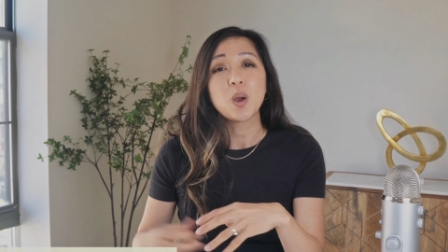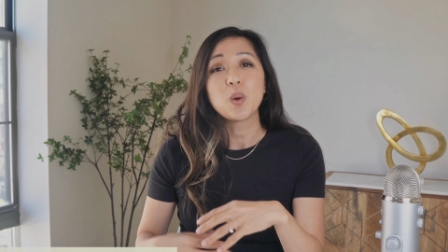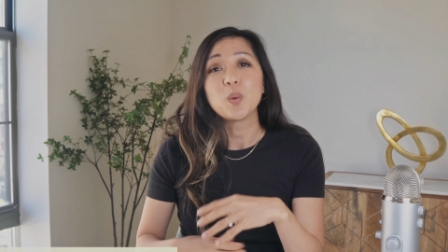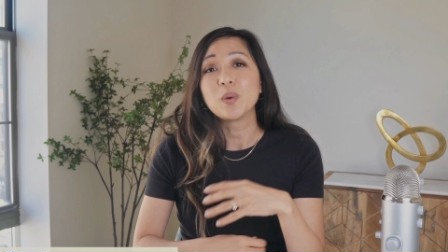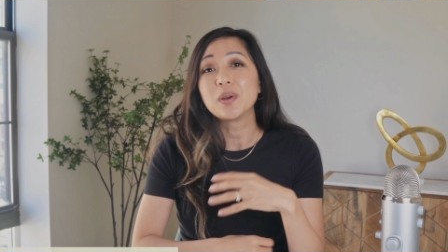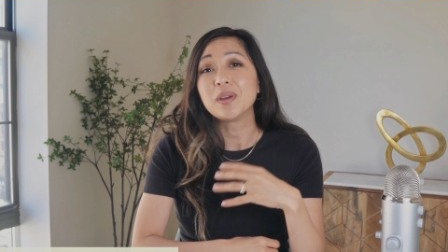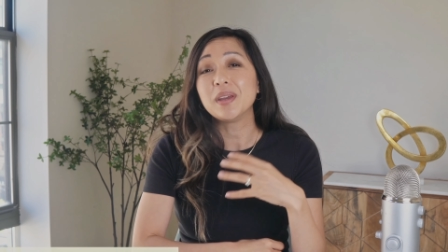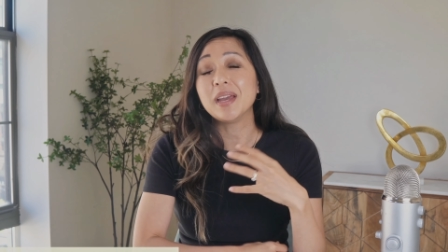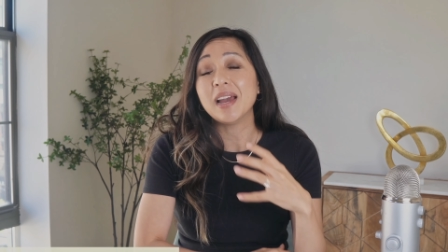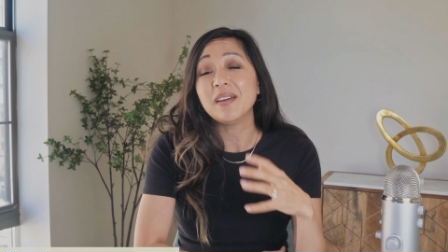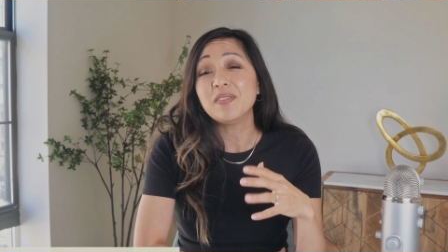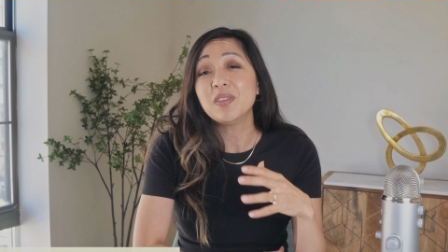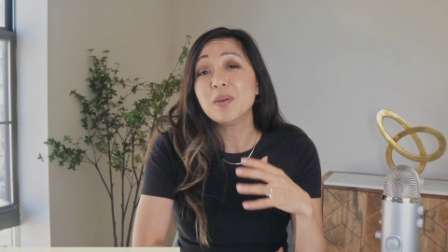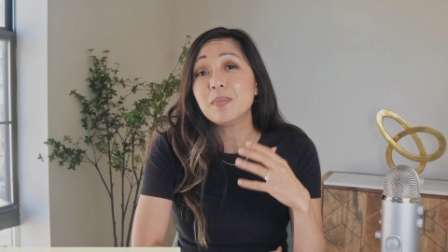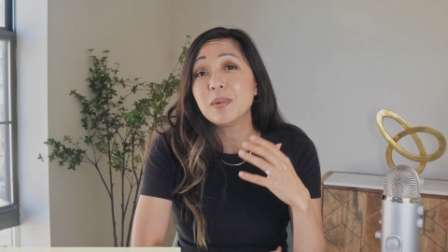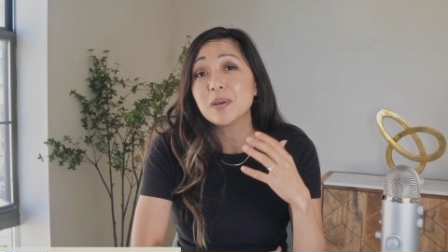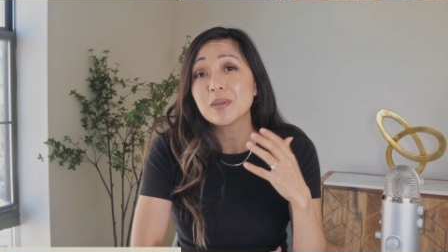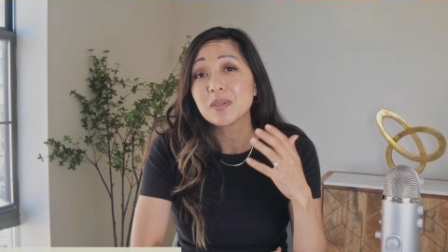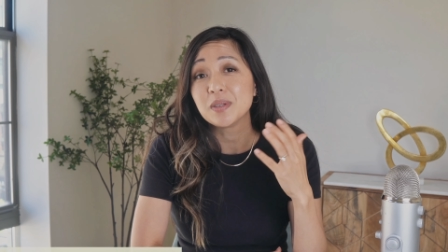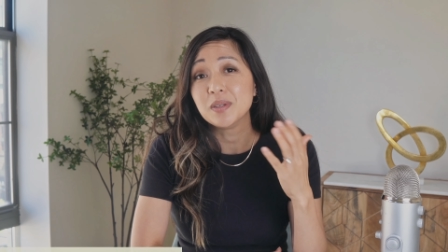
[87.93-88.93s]
where you have the
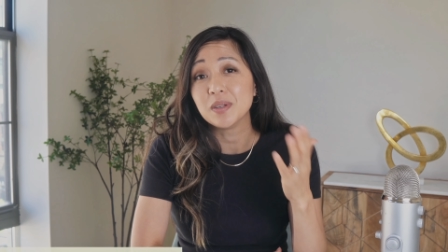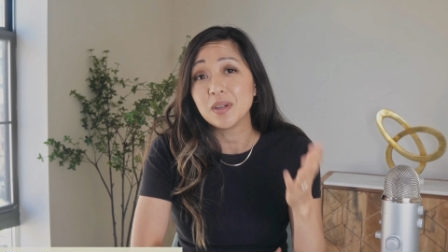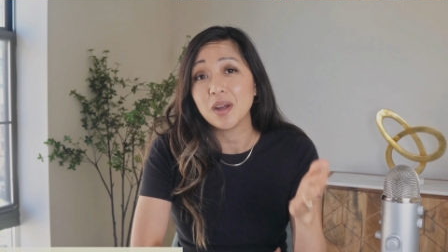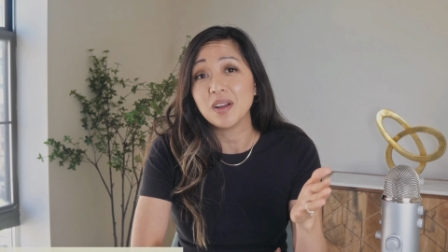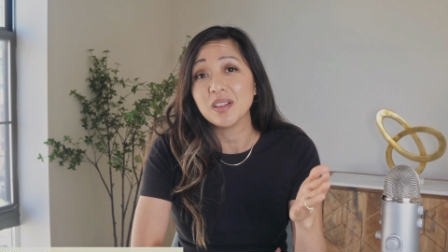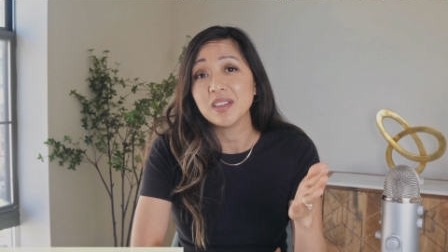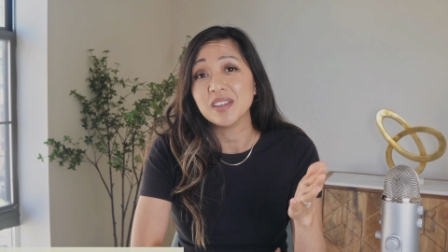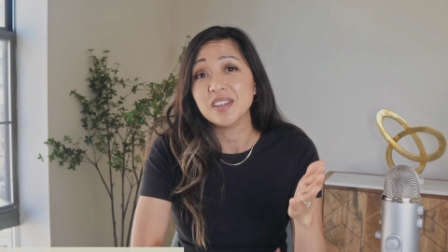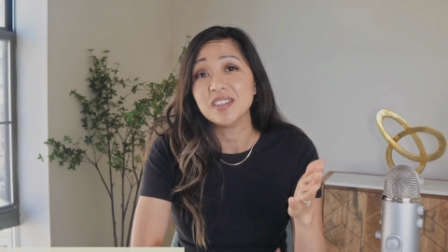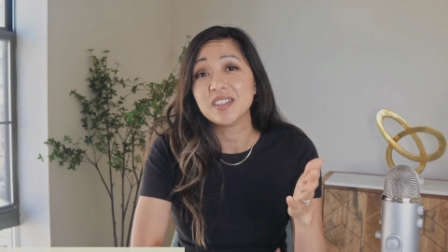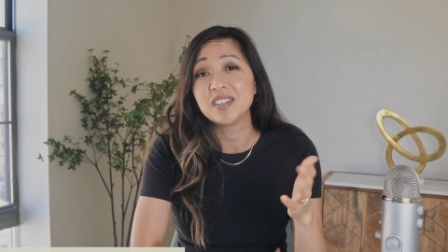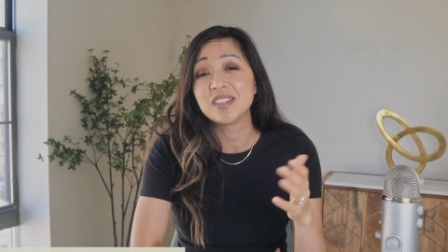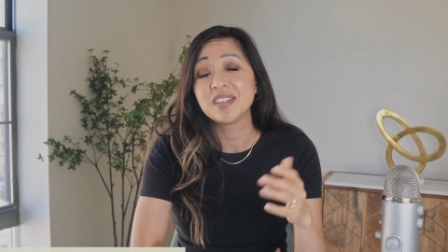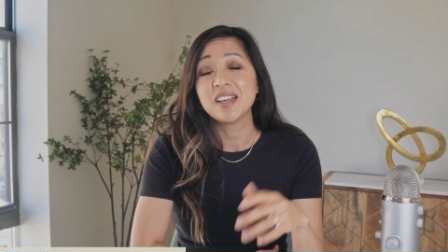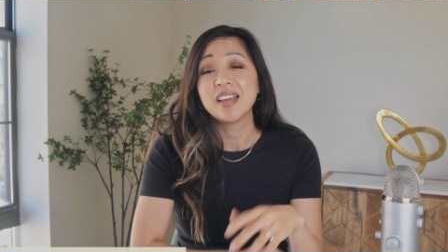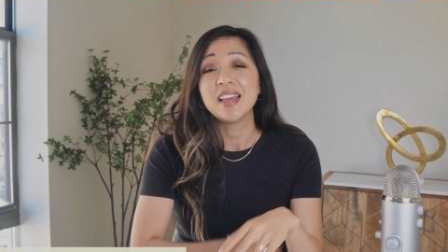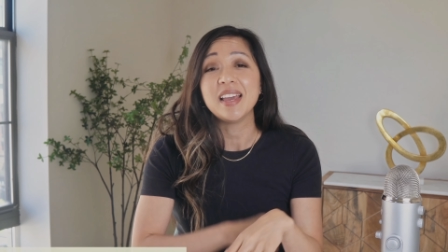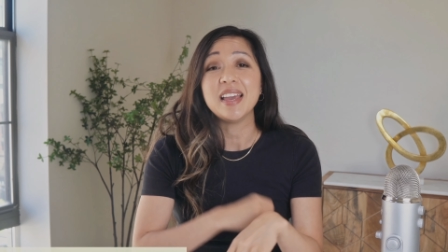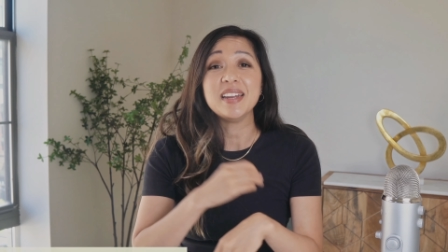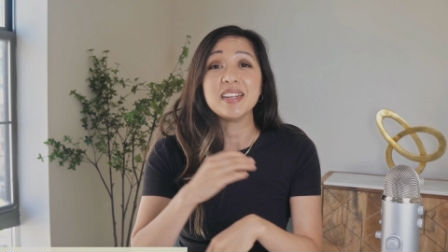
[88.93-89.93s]
most knowledge
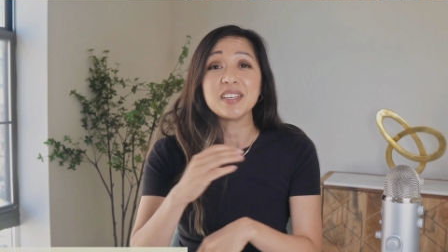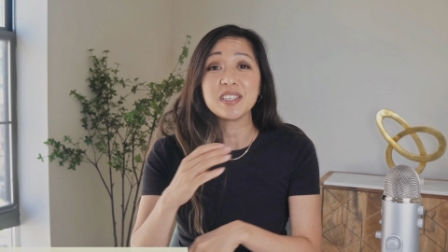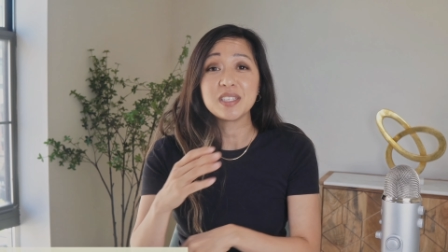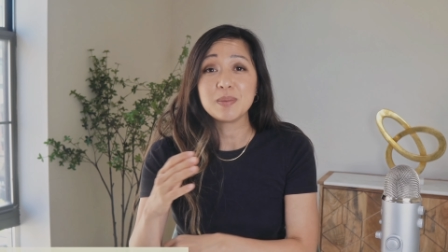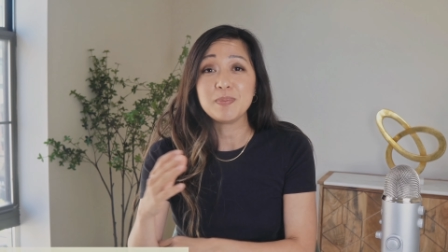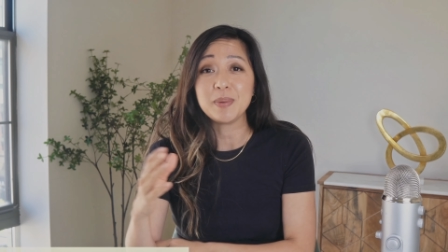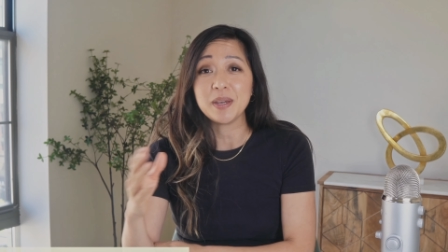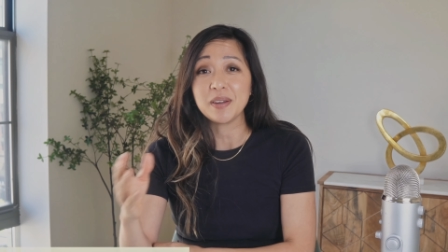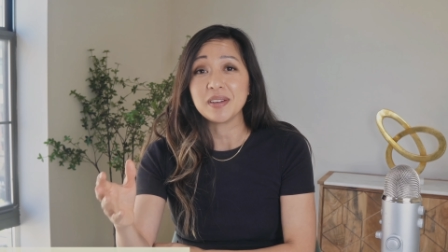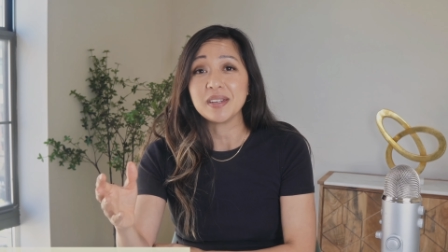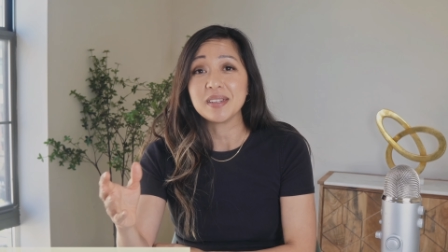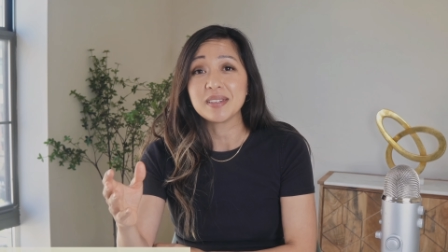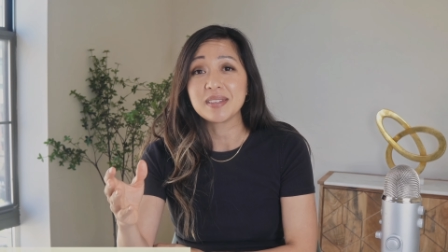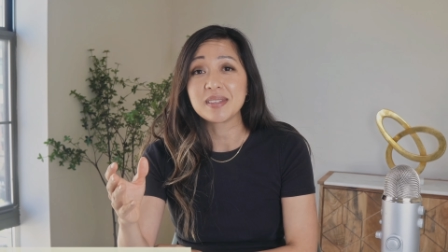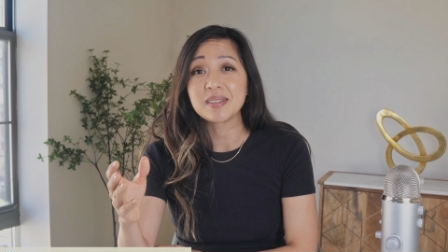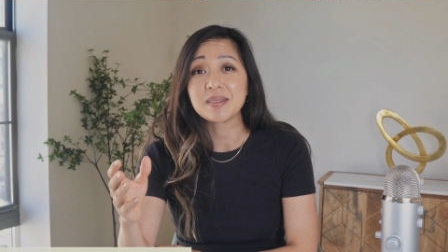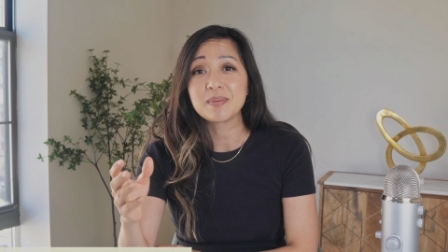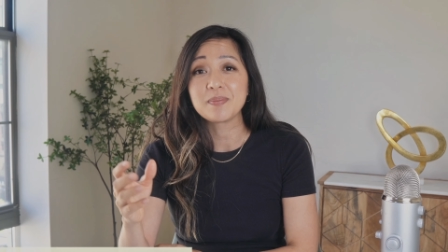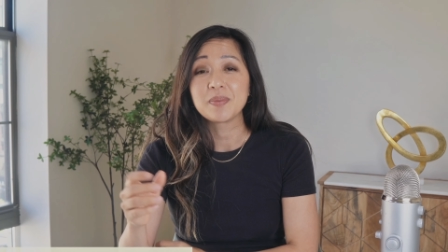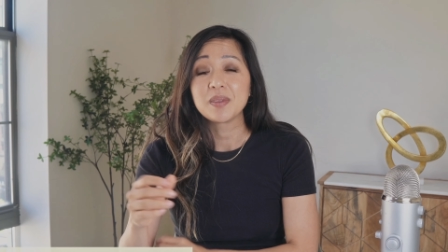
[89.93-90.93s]
and
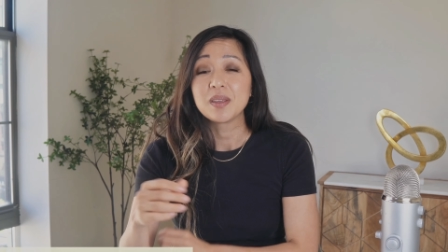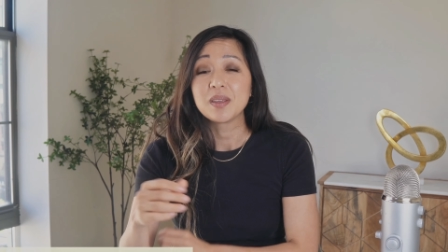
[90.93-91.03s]
experience.